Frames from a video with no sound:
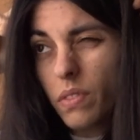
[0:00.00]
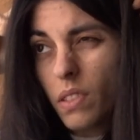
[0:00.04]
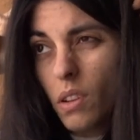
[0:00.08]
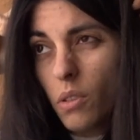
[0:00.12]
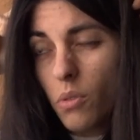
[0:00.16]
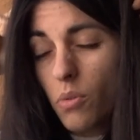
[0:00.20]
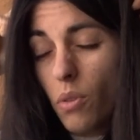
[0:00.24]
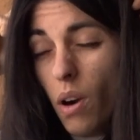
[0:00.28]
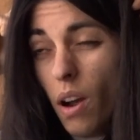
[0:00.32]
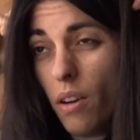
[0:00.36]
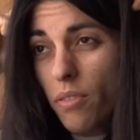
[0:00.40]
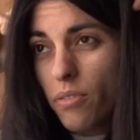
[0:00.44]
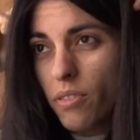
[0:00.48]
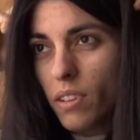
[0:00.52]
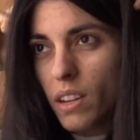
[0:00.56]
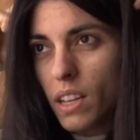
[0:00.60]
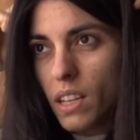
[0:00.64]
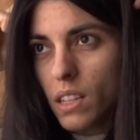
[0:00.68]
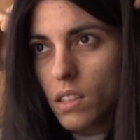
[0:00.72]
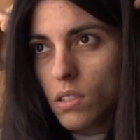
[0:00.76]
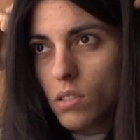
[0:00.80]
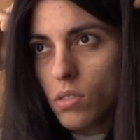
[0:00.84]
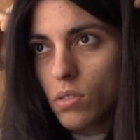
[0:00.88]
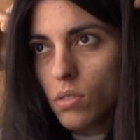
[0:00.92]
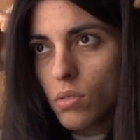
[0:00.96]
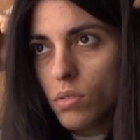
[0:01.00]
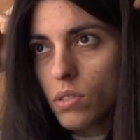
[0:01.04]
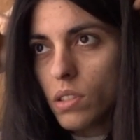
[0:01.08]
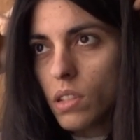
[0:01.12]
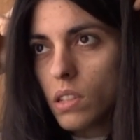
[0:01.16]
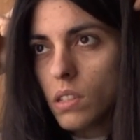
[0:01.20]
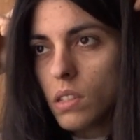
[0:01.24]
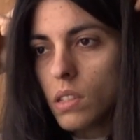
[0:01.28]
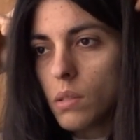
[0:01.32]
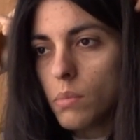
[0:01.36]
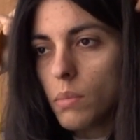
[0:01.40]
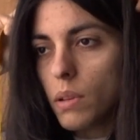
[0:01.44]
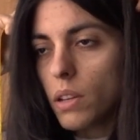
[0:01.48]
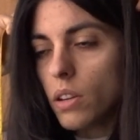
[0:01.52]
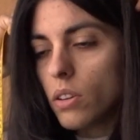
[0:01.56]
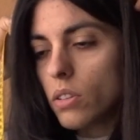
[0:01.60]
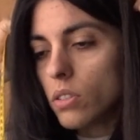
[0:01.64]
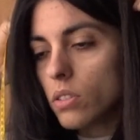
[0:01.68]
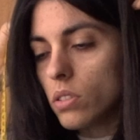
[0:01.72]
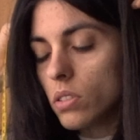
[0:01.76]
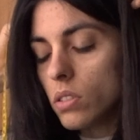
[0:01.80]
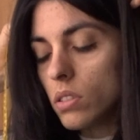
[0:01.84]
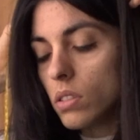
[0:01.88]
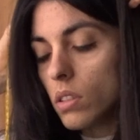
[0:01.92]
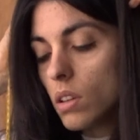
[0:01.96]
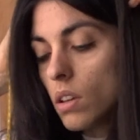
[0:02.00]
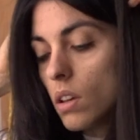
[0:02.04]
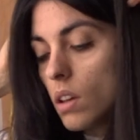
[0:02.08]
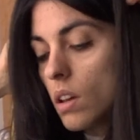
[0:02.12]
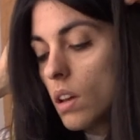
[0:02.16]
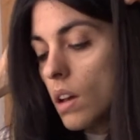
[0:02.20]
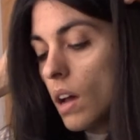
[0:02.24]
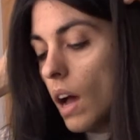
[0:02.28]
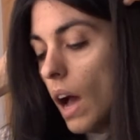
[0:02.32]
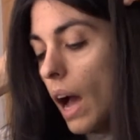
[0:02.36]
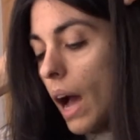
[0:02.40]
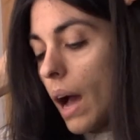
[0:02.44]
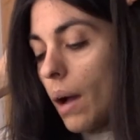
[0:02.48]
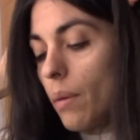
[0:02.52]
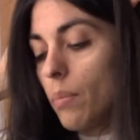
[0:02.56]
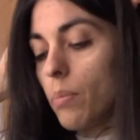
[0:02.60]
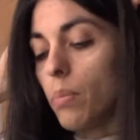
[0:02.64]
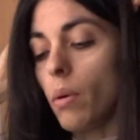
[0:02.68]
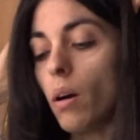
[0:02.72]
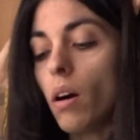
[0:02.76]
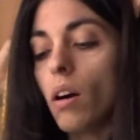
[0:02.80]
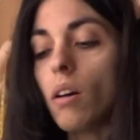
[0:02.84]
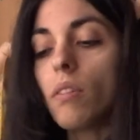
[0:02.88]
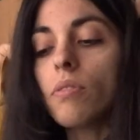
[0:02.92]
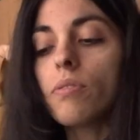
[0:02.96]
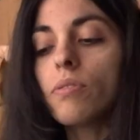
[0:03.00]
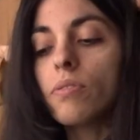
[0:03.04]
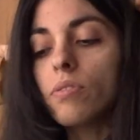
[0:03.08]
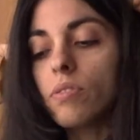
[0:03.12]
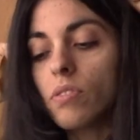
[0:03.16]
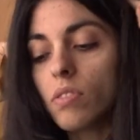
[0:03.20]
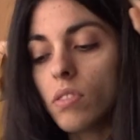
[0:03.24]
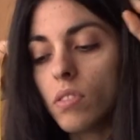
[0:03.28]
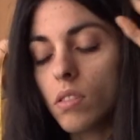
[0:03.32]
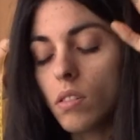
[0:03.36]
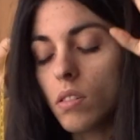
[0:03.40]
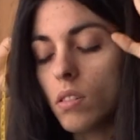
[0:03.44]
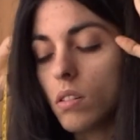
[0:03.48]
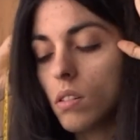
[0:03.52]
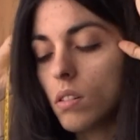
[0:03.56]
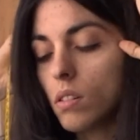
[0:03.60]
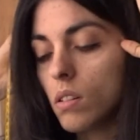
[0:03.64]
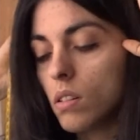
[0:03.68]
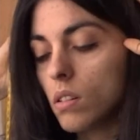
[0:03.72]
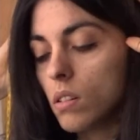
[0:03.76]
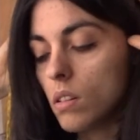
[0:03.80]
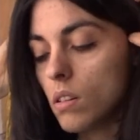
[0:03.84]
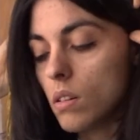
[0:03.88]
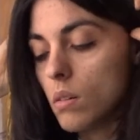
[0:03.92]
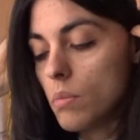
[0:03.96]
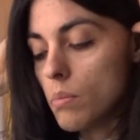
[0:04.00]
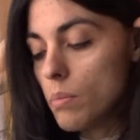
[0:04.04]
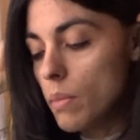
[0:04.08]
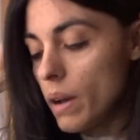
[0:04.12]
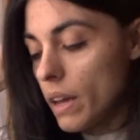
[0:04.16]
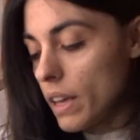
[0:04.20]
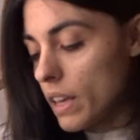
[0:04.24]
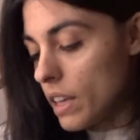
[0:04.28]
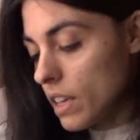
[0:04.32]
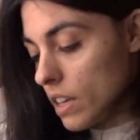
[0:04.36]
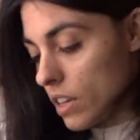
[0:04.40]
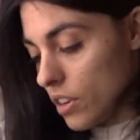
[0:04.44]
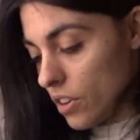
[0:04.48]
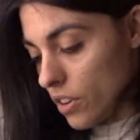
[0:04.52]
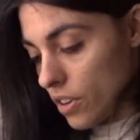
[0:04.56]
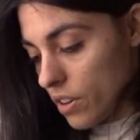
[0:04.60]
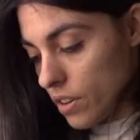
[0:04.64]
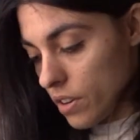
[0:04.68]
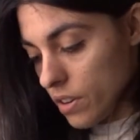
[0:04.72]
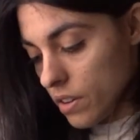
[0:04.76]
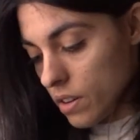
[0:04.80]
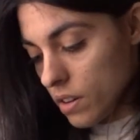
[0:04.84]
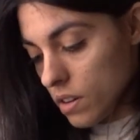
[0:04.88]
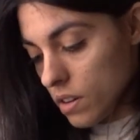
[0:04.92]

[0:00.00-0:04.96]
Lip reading: roughly 2 centimeters above my ear.